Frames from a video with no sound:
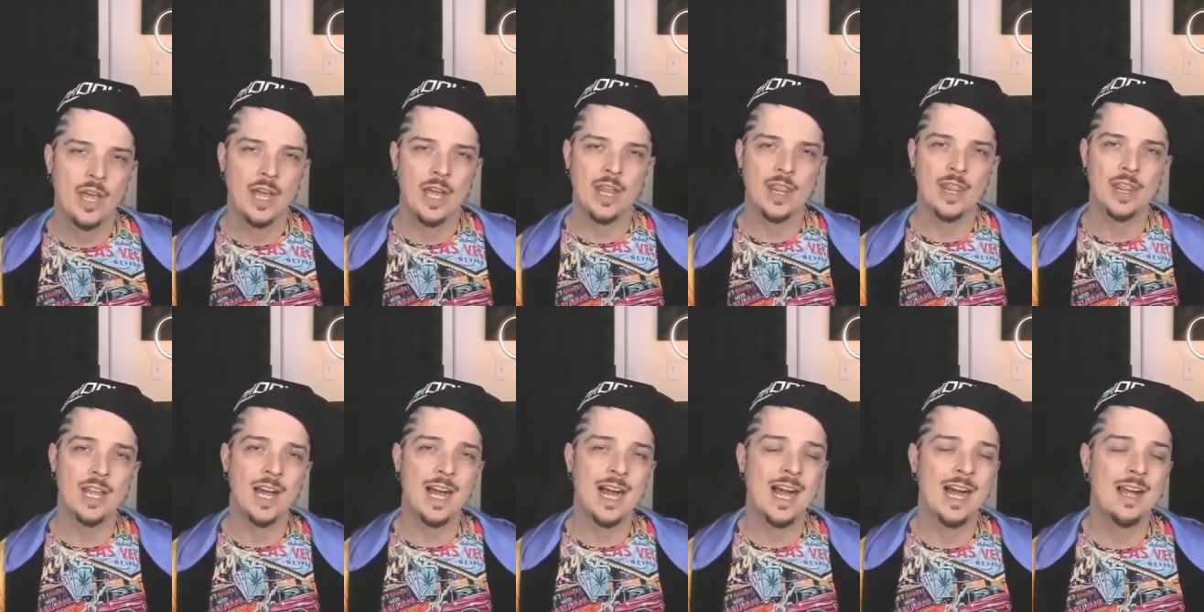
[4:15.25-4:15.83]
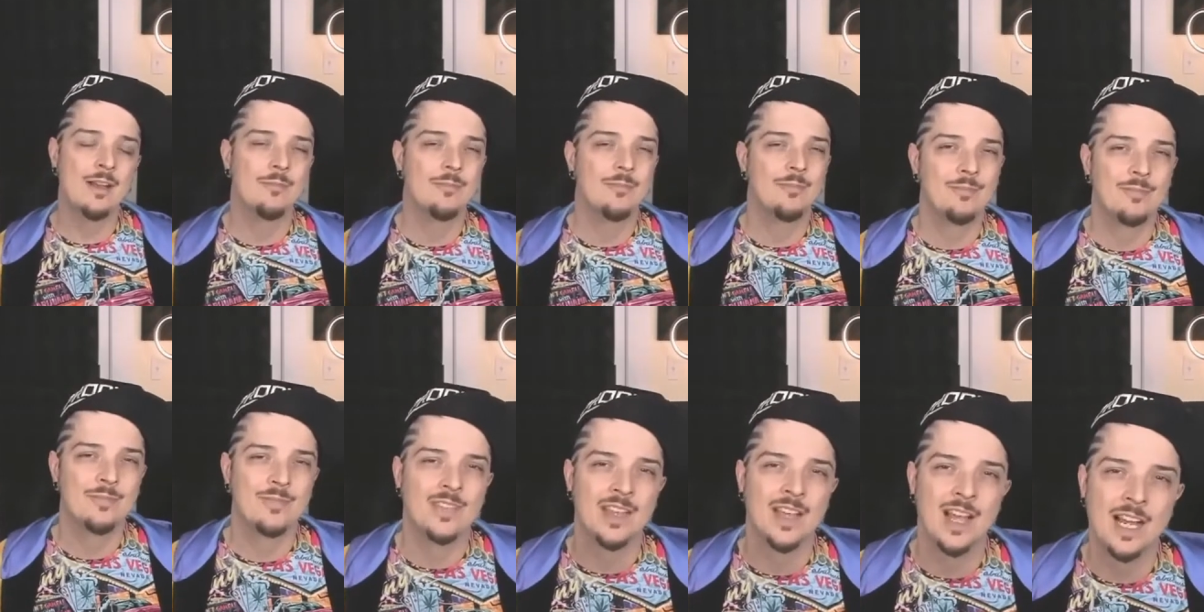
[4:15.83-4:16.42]
And
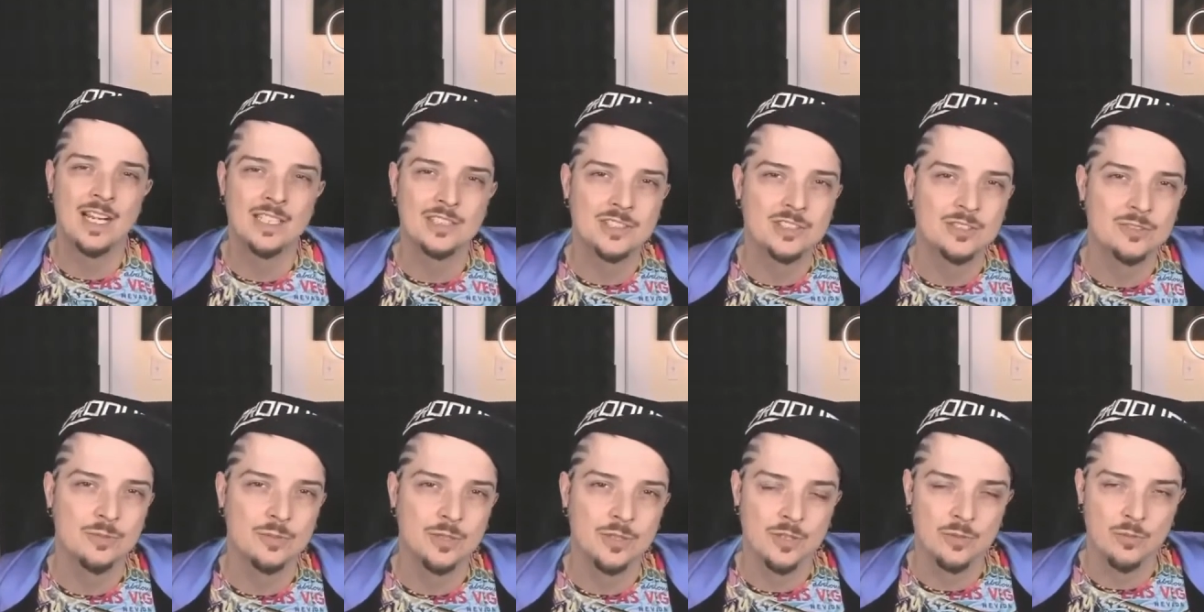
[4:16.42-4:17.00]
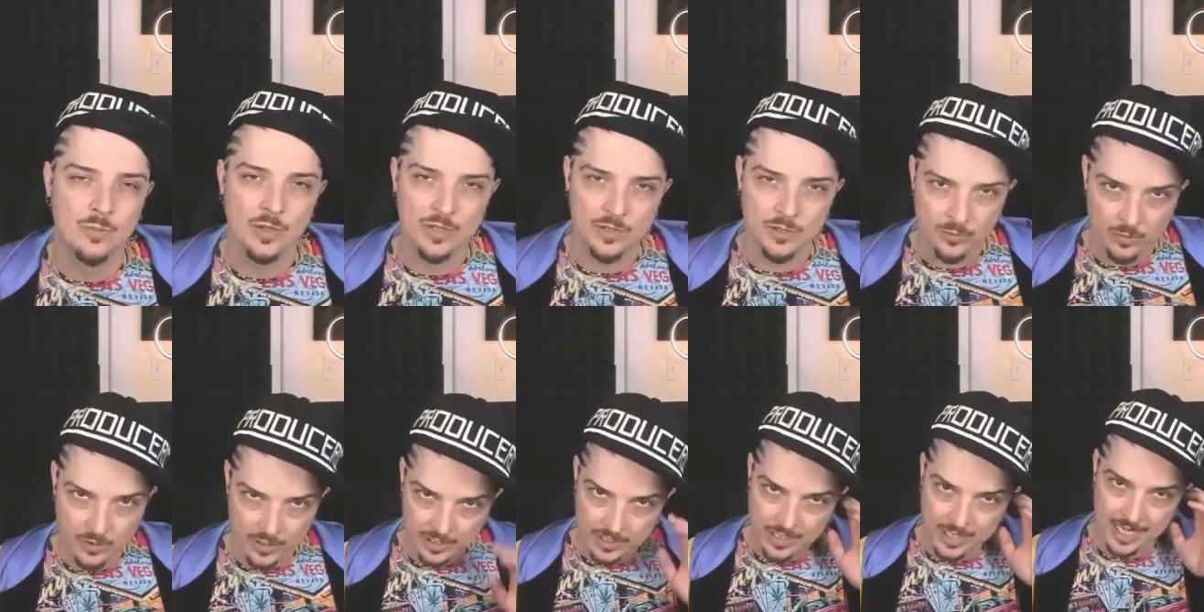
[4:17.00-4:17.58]
that's really where you
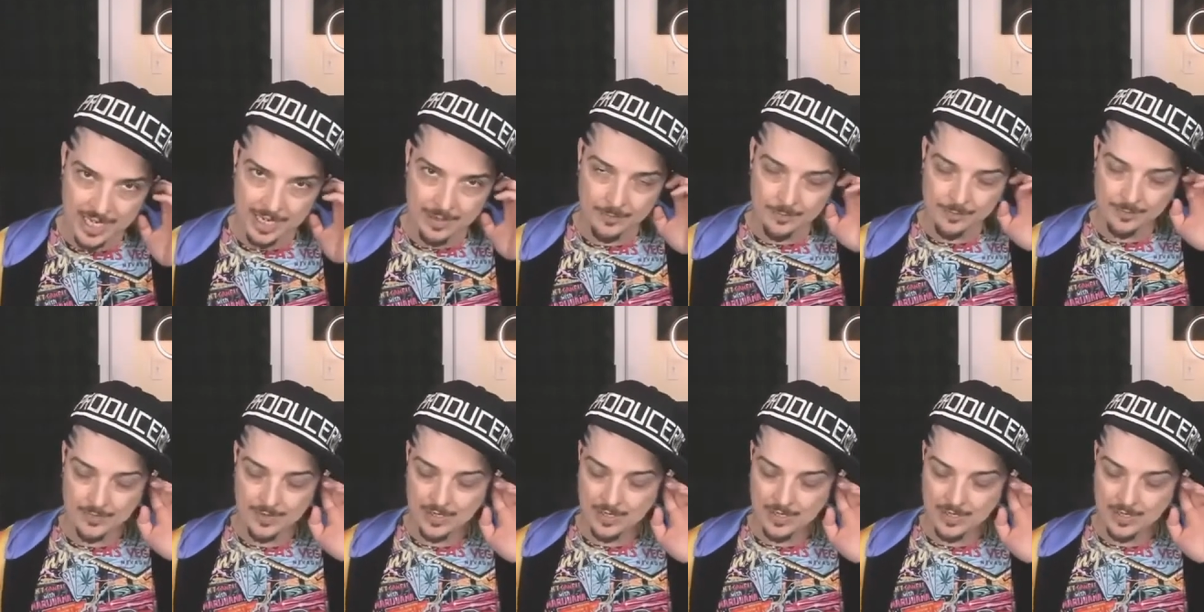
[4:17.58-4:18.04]
want to get.